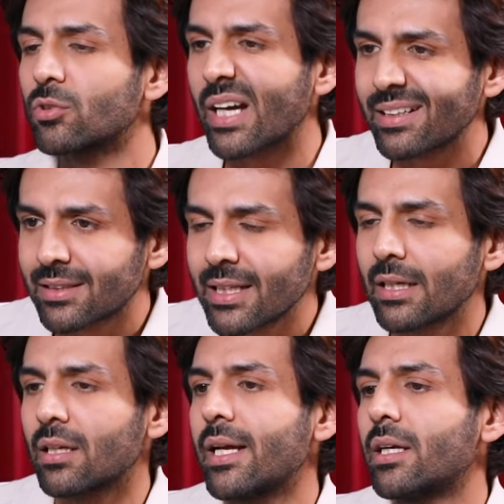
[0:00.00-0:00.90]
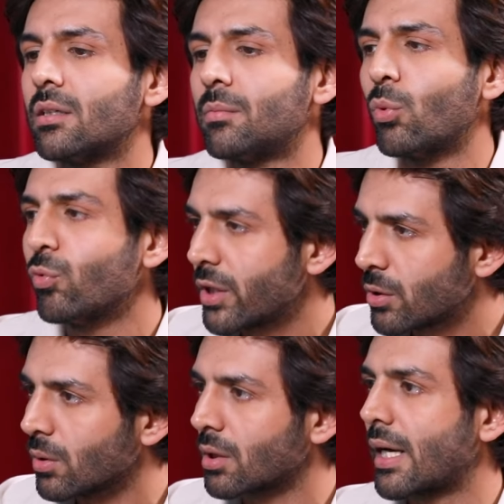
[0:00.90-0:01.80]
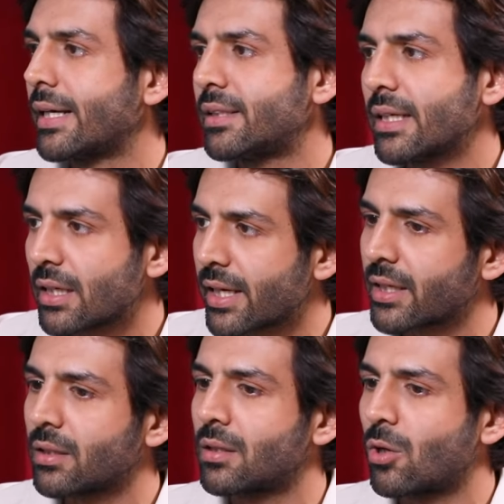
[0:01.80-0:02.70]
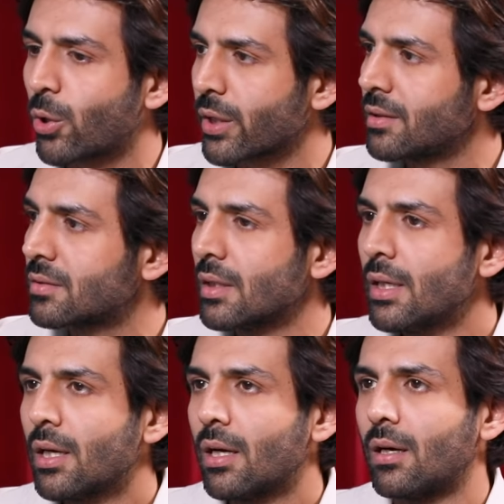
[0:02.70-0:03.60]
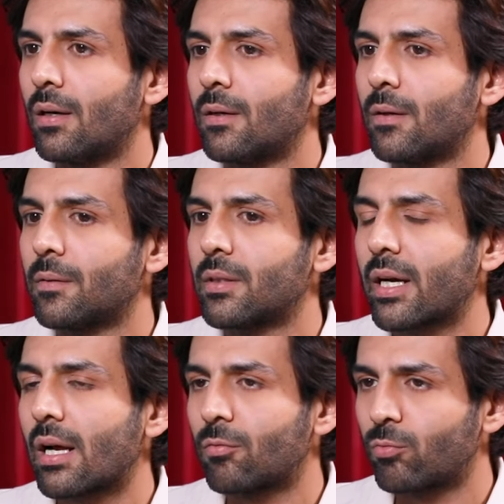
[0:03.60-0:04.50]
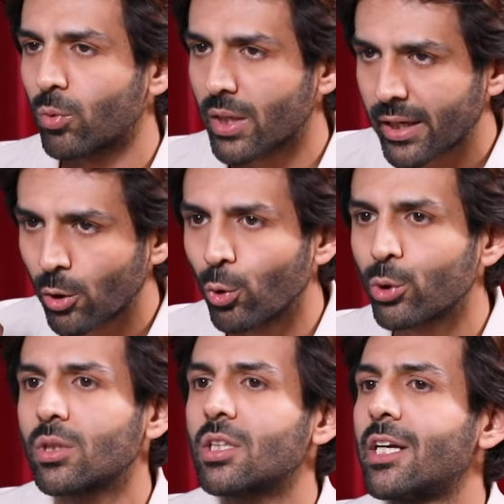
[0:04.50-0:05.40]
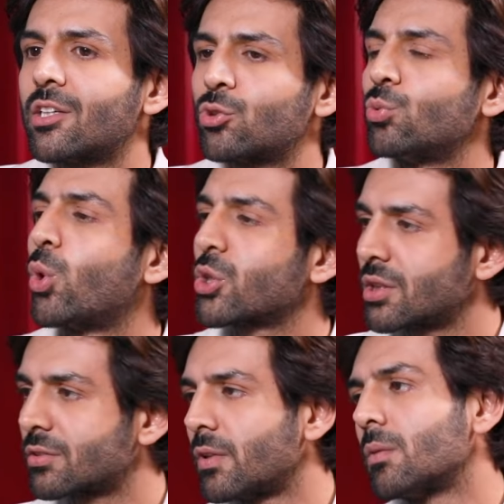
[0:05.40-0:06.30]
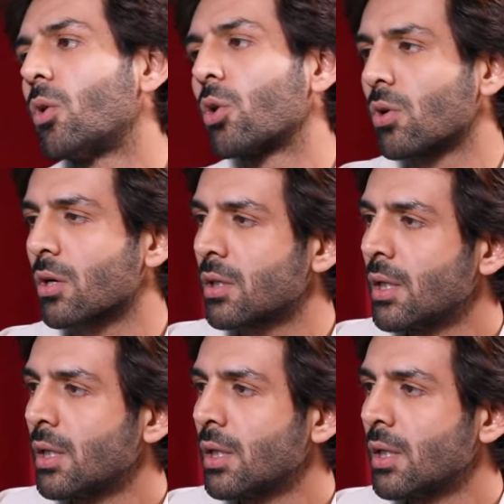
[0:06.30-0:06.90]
I think like a moviegoer, I think like an audience, that would I go to the theaters to watch this film or not?